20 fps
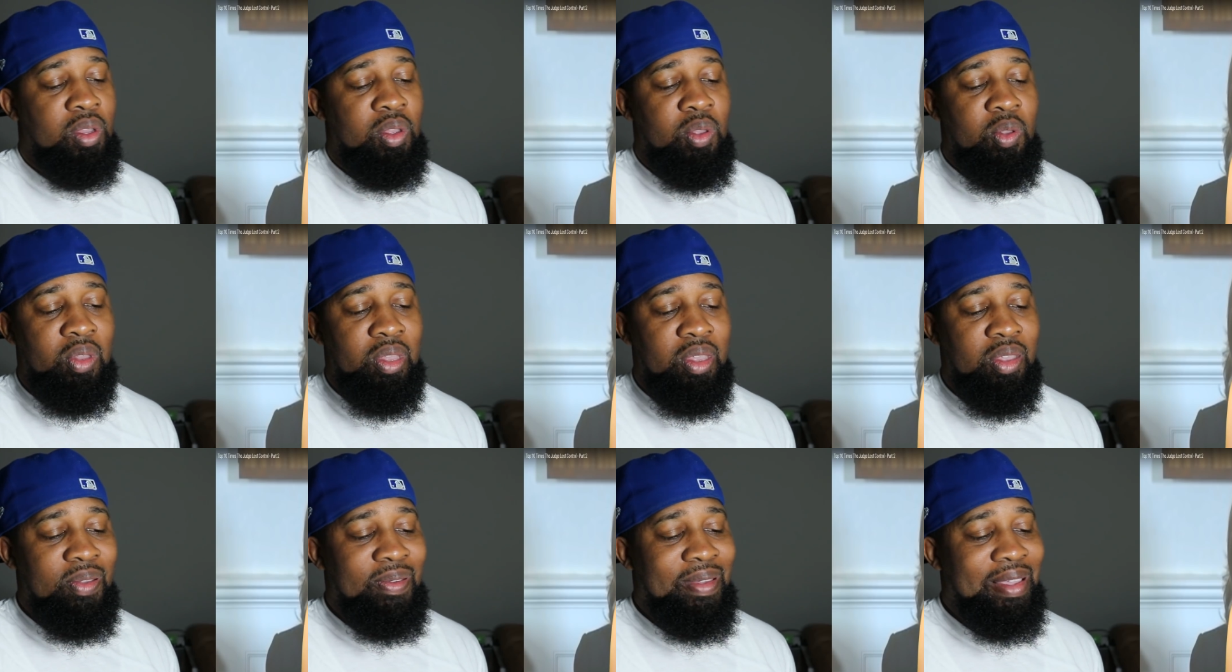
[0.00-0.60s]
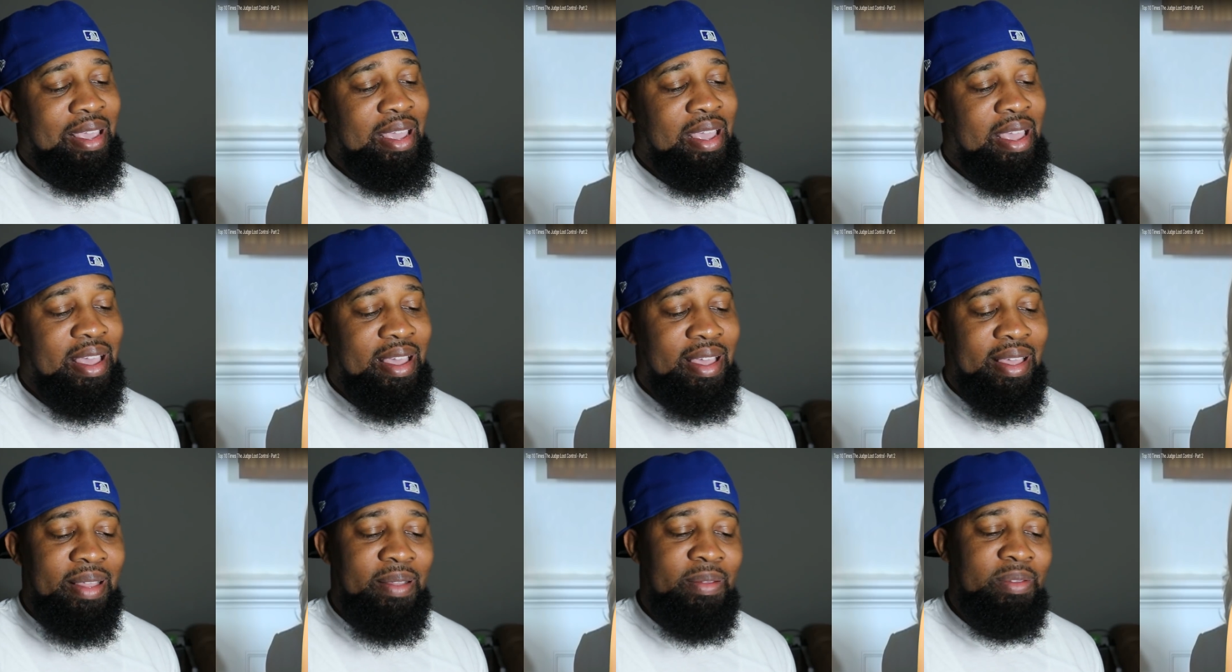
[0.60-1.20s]
you, you
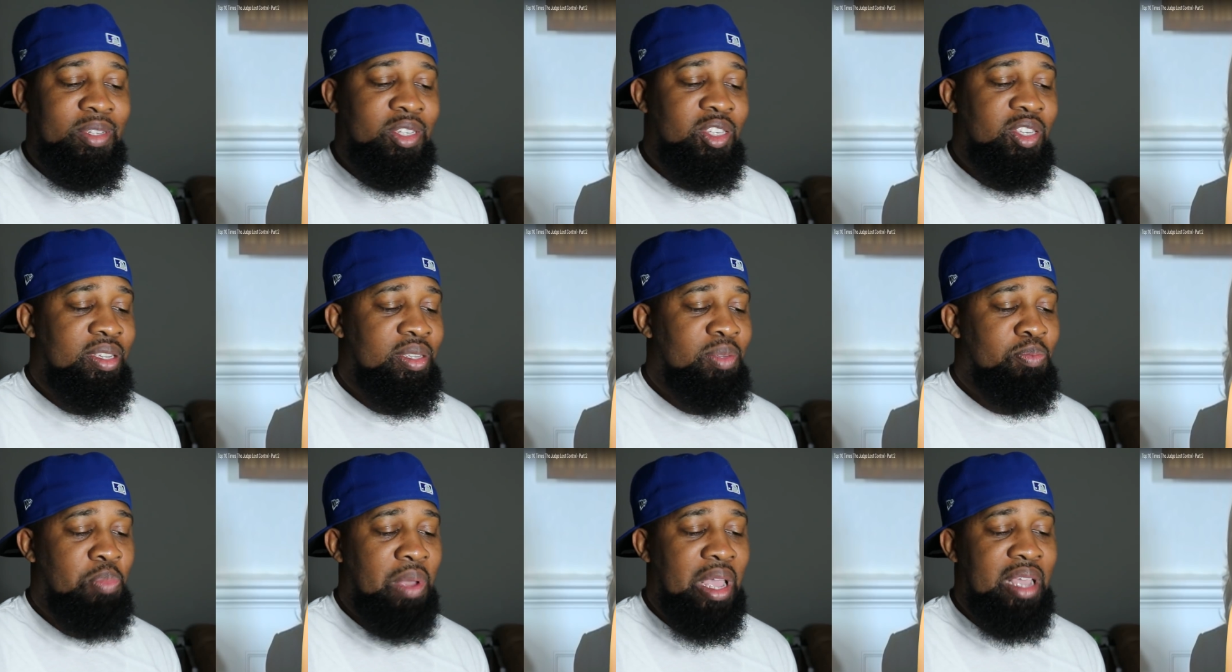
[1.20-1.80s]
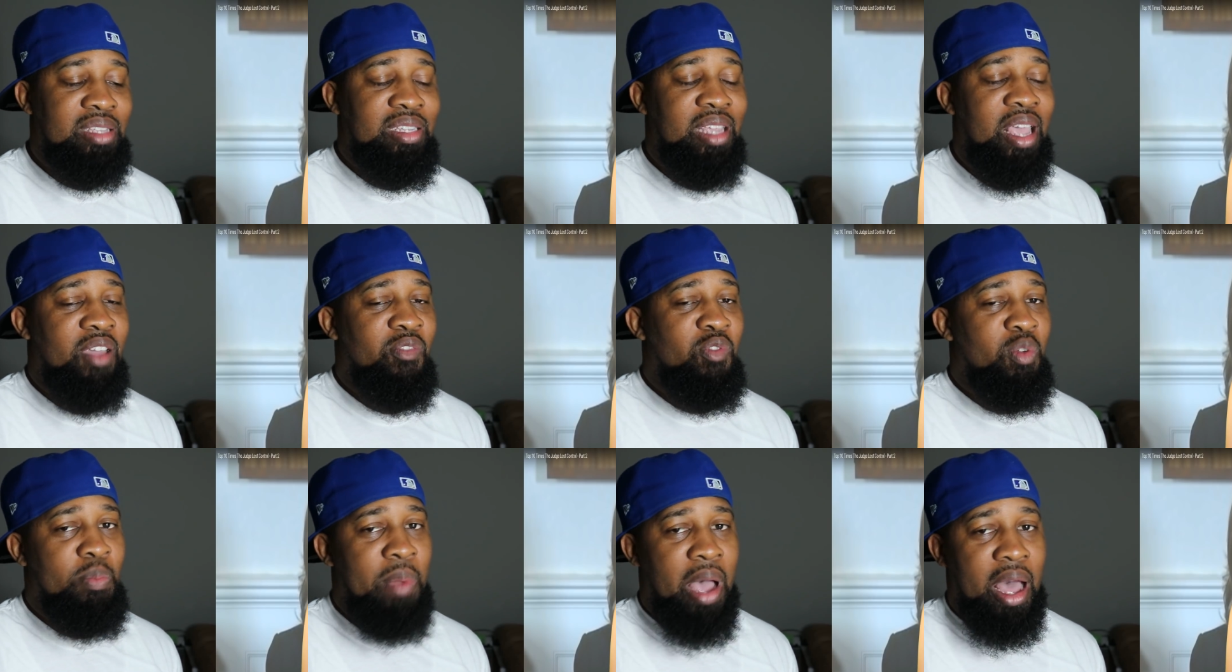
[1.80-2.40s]
can't just base
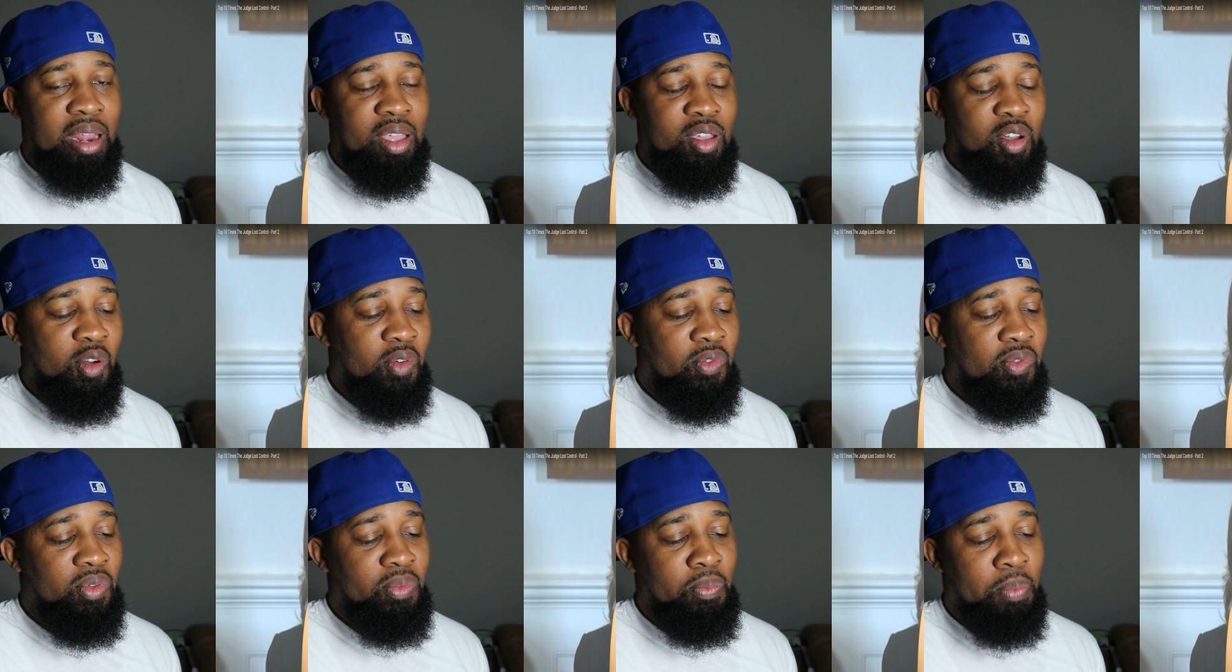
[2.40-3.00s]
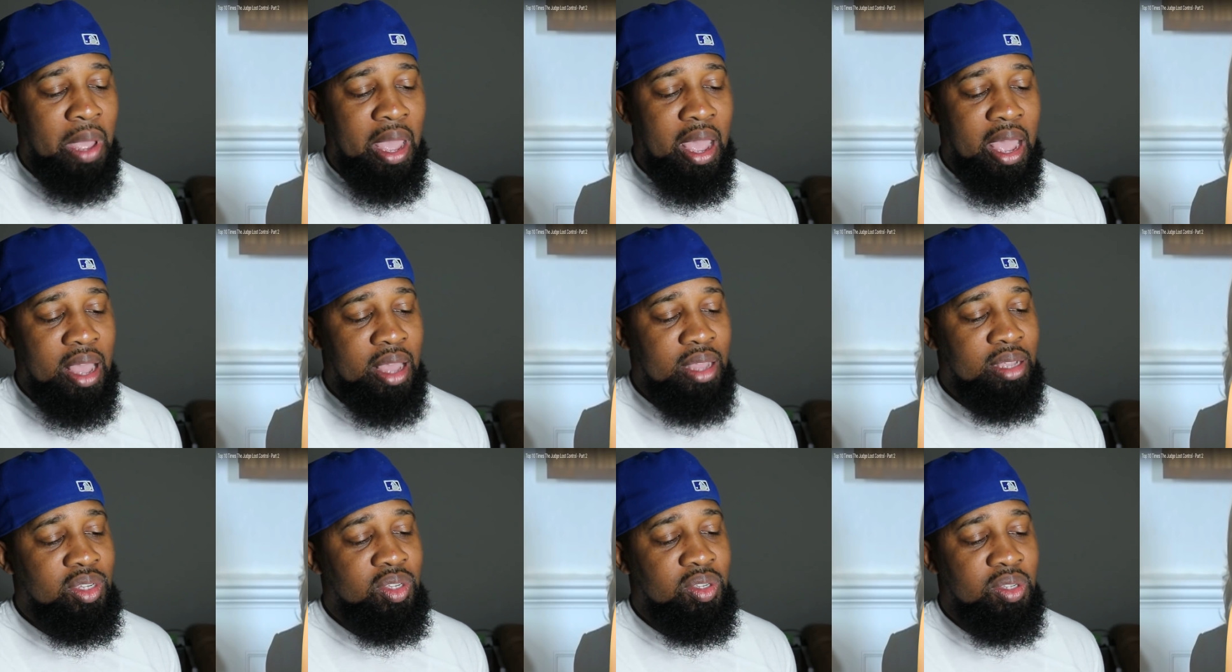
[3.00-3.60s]
everybody off of
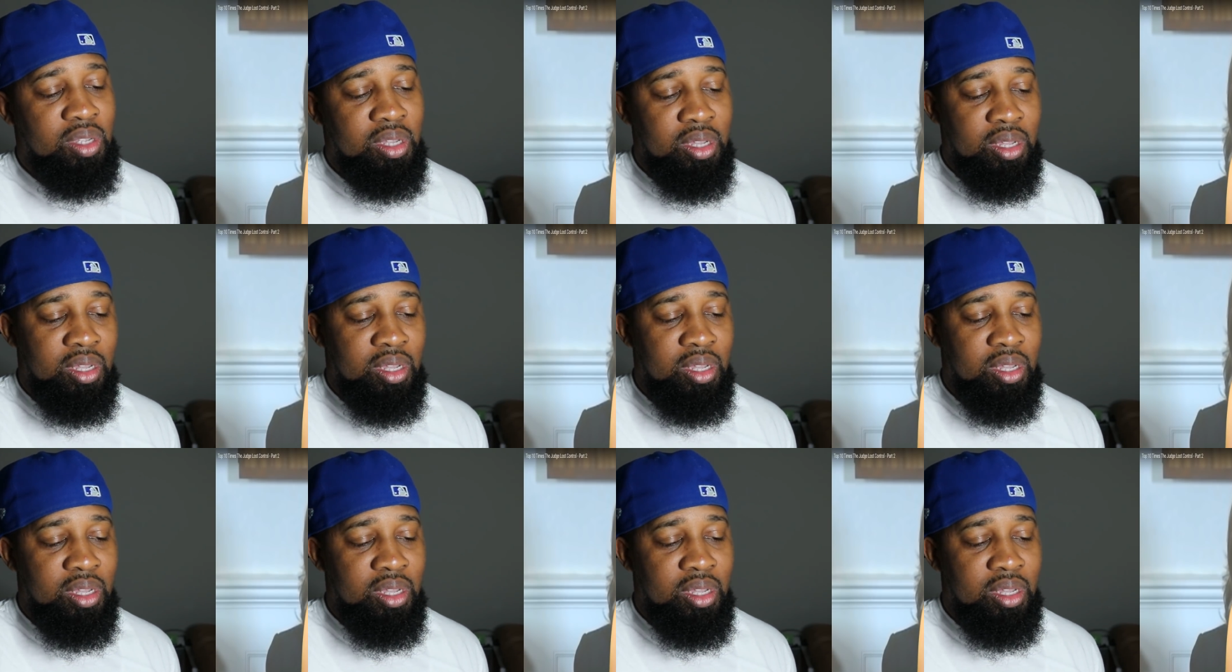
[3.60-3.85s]
past